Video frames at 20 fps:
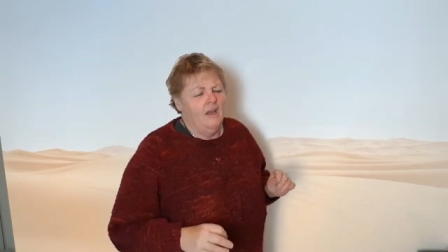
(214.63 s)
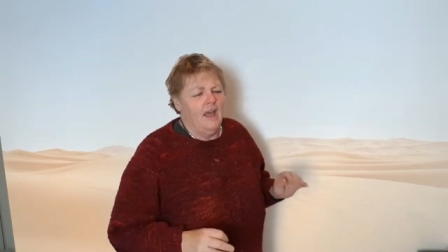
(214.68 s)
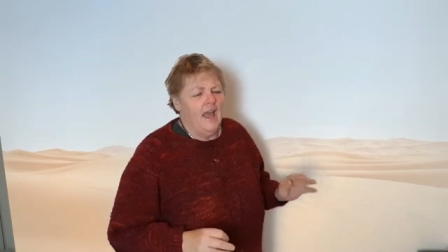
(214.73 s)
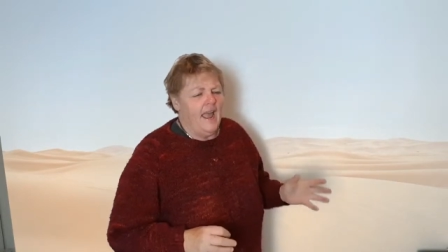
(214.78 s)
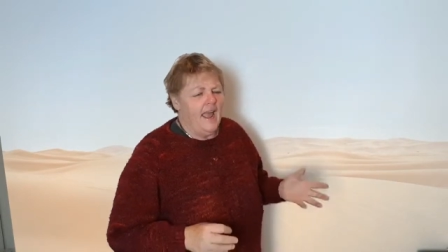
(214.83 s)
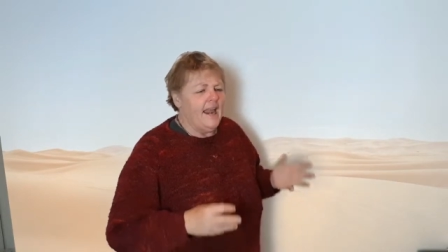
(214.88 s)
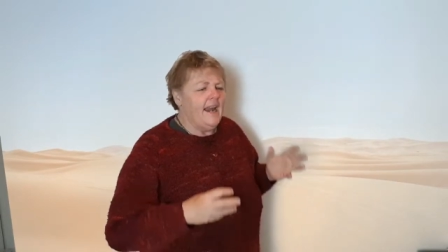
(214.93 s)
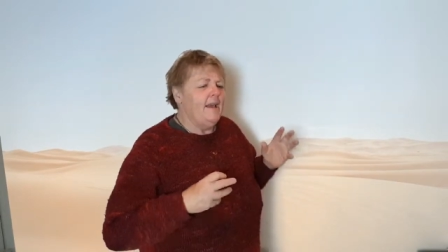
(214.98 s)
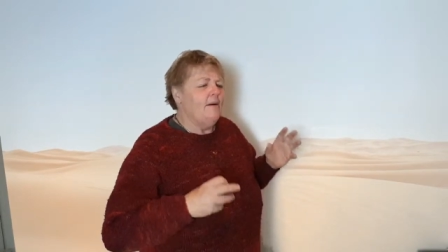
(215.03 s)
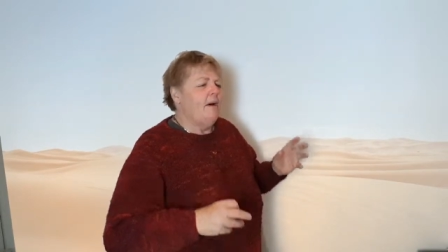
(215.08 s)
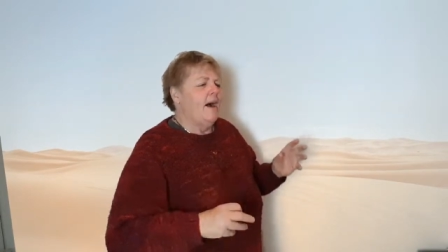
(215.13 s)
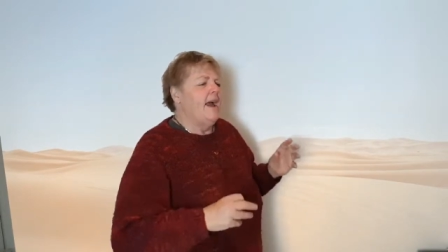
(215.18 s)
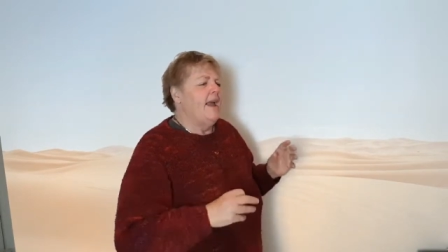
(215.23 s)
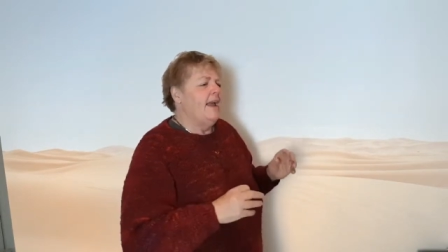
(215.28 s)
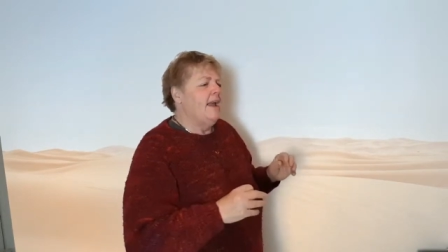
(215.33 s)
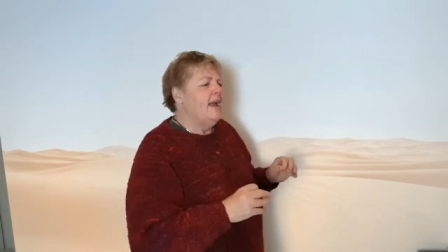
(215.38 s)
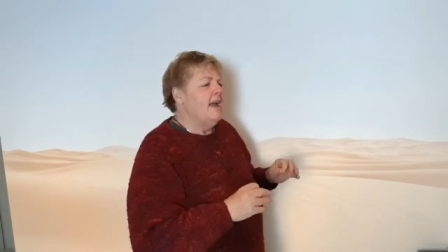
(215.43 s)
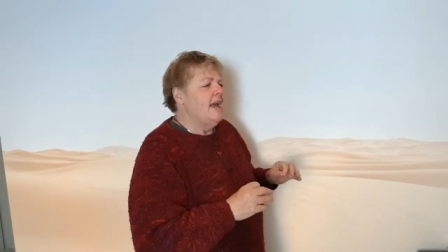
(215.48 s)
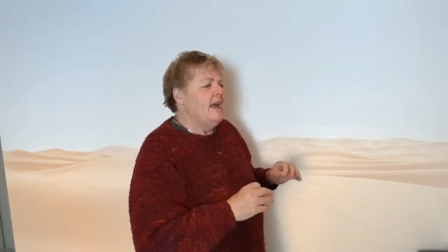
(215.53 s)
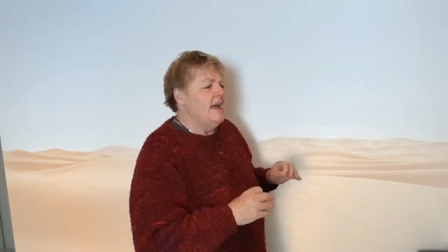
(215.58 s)

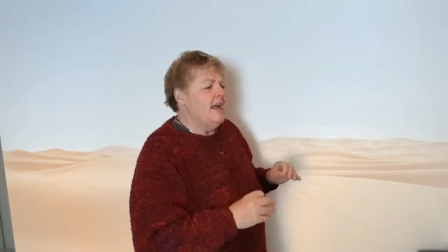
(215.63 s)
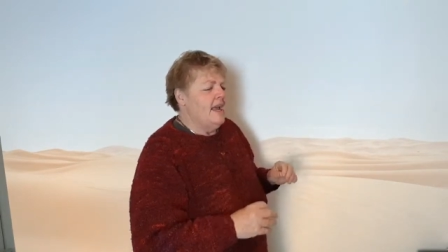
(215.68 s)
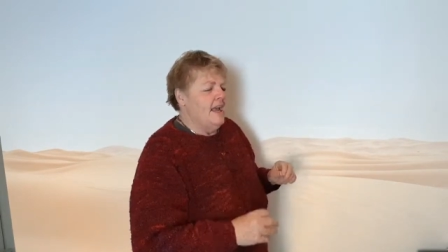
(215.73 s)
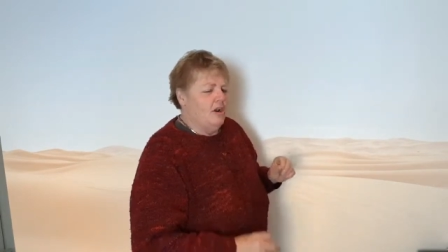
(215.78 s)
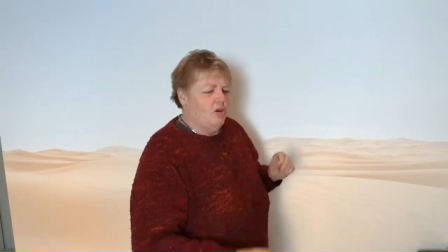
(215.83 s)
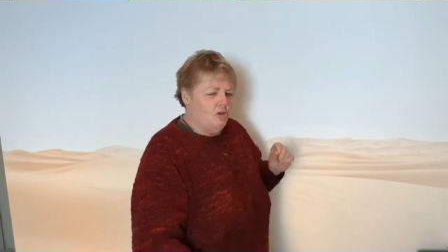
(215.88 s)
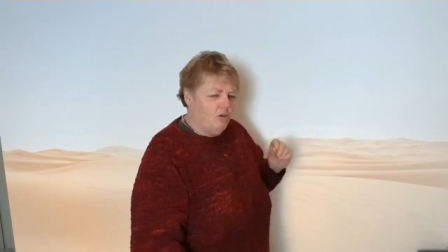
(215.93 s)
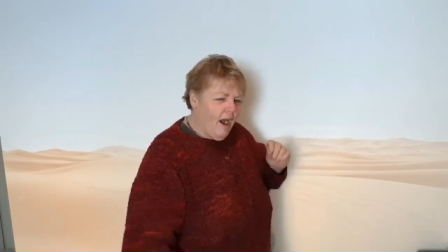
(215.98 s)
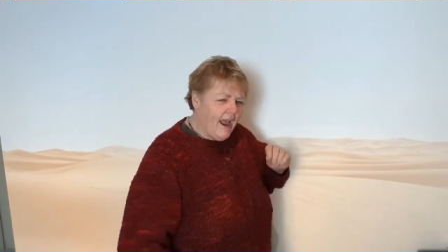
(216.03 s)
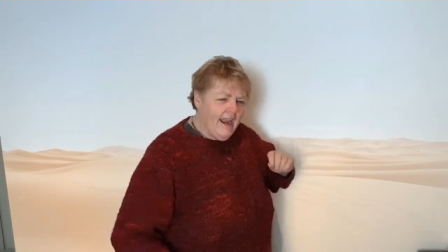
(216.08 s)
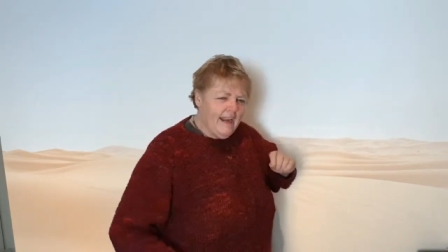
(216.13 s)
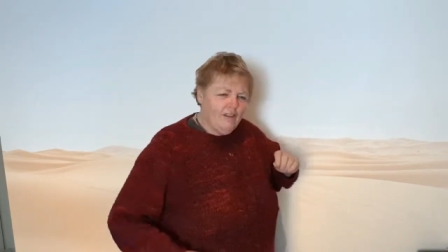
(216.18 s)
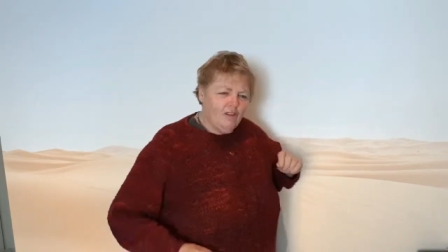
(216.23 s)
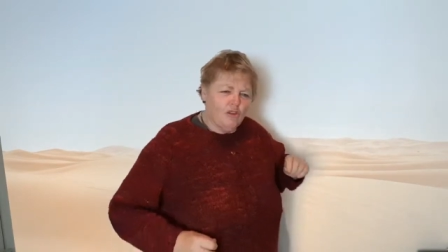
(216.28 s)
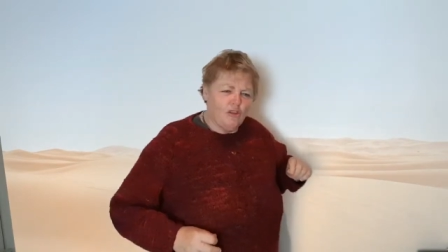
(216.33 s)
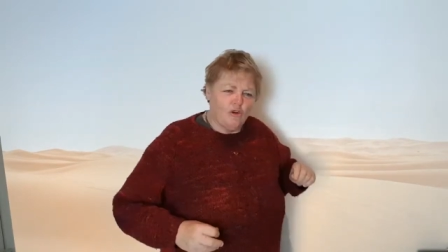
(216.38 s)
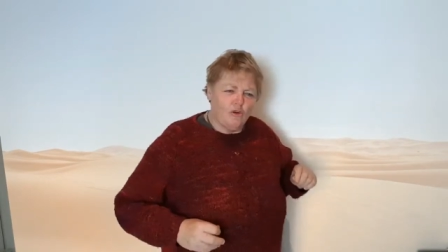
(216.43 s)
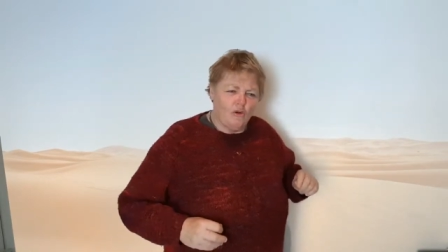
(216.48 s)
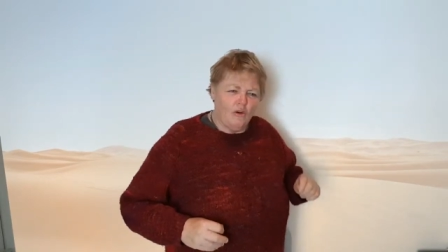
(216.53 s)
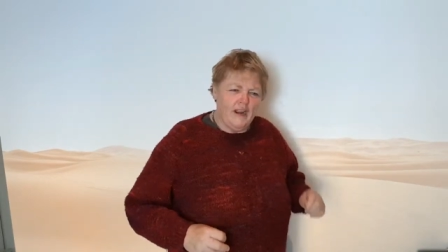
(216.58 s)
Anyway, grade
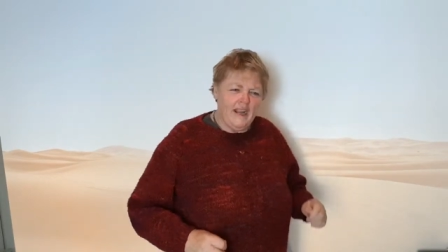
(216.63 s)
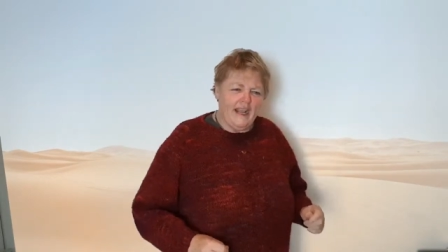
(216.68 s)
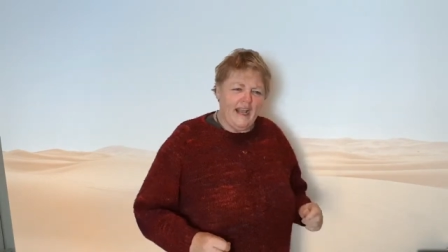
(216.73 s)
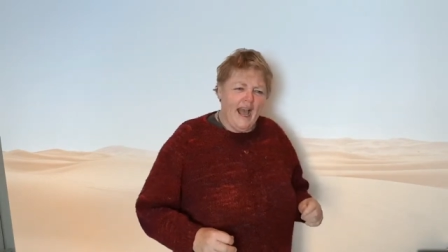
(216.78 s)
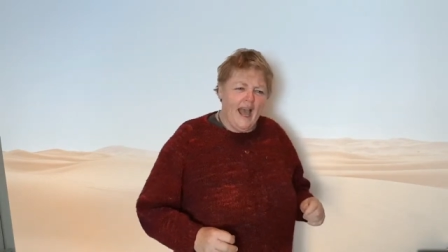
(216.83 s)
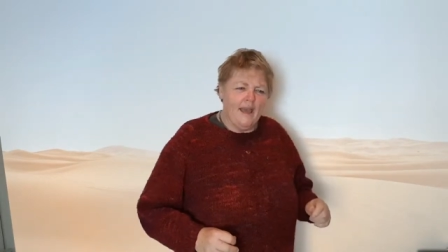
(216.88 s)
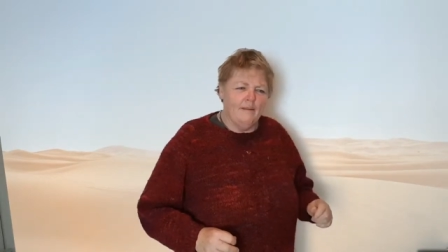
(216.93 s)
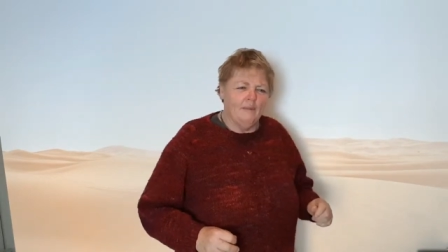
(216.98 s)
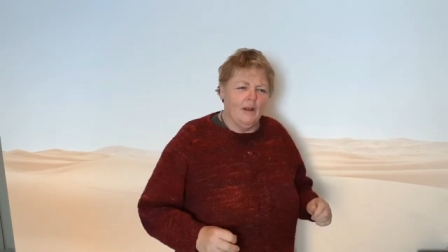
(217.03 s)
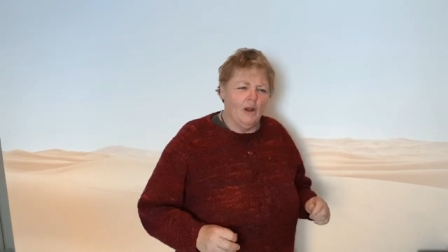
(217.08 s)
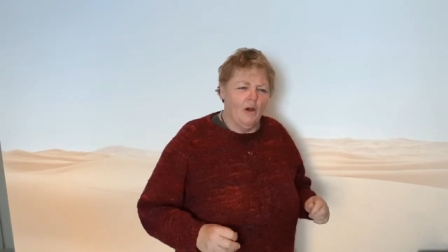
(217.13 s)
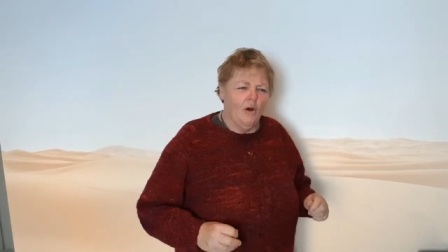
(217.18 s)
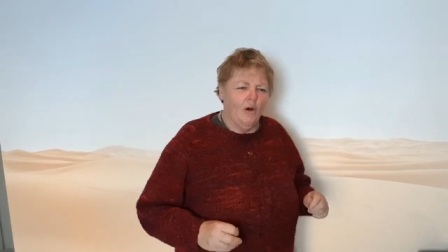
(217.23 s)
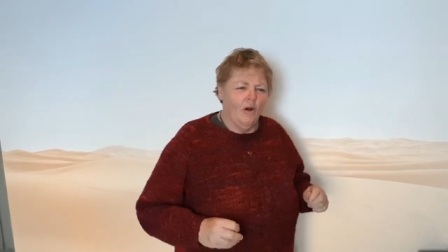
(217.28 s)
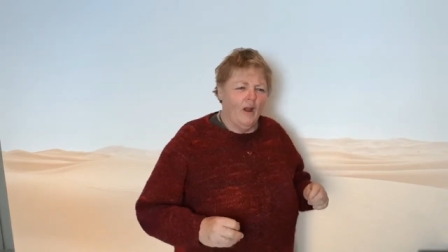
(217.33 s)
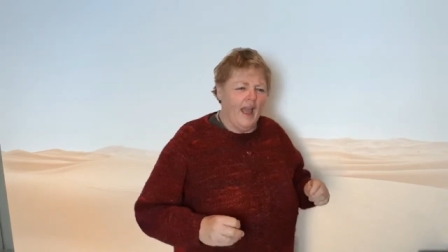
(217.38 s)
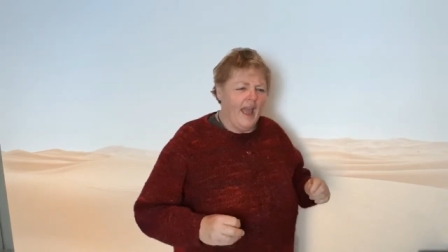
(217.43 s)
3 came along,